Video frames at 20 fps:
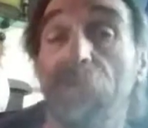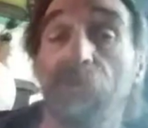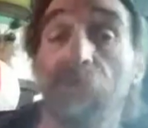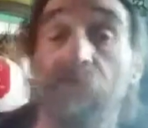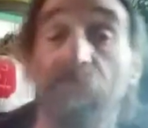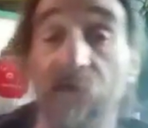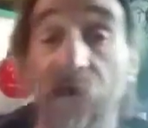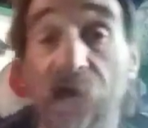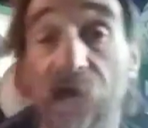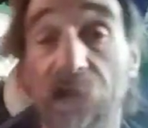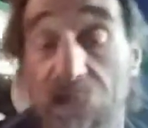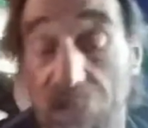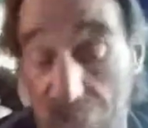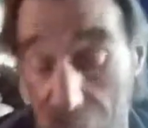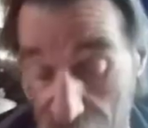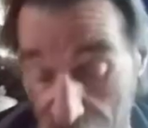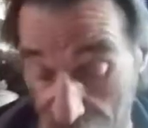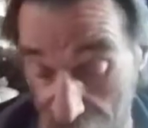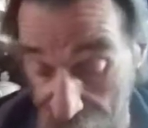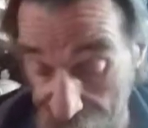Nevada
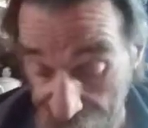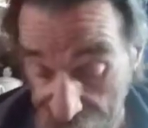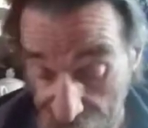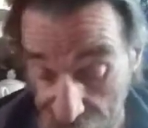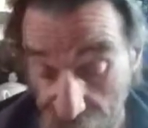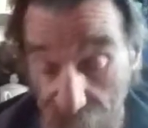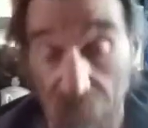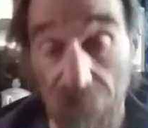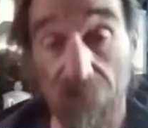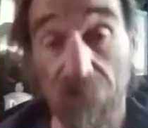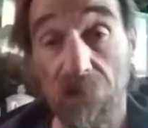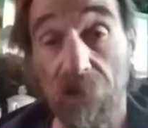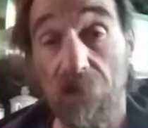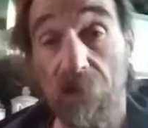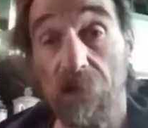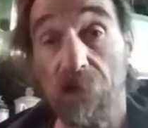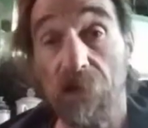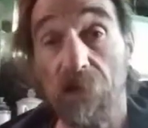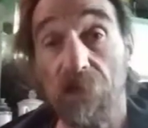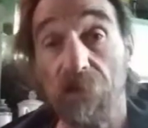area.
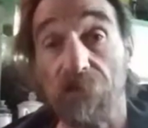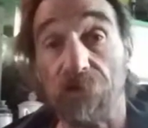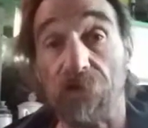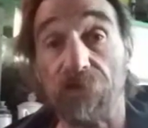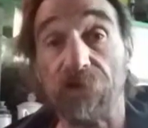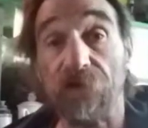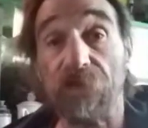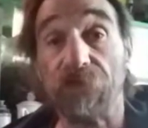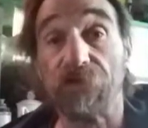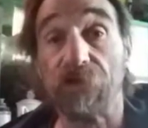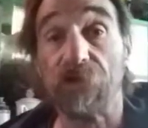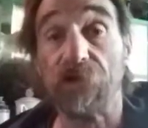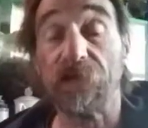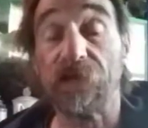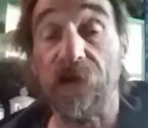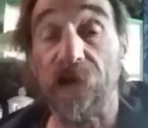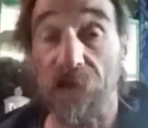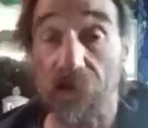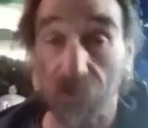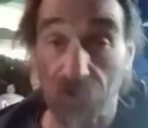1330
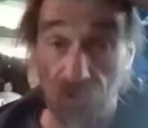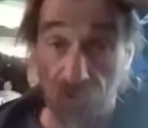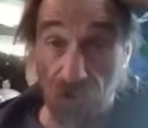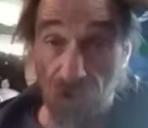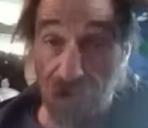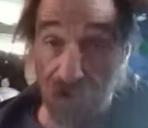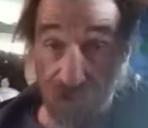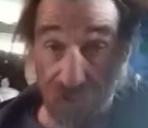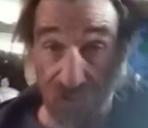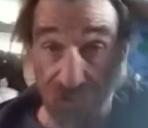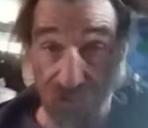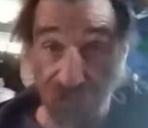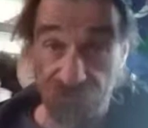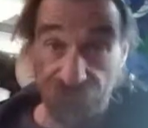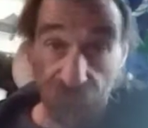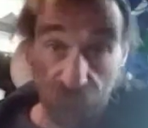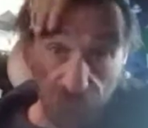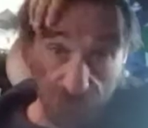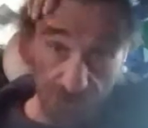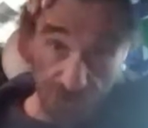Geiger grade it is,
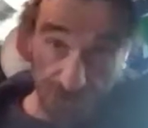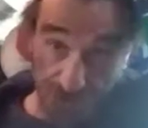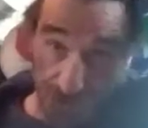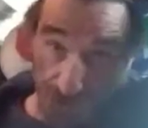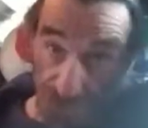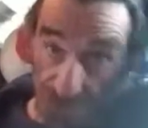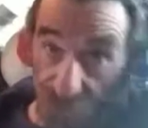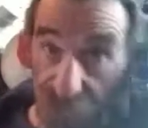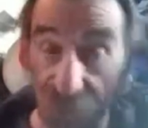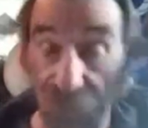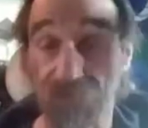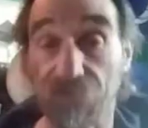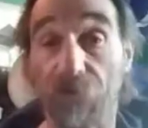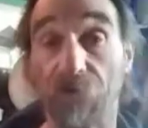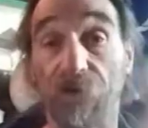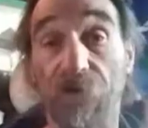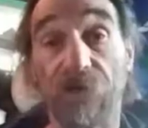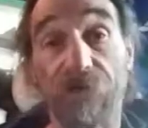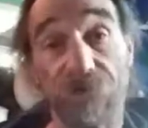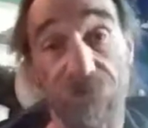folks.
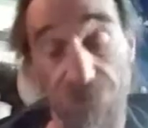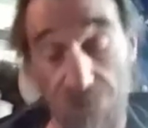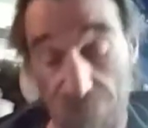1330. She'll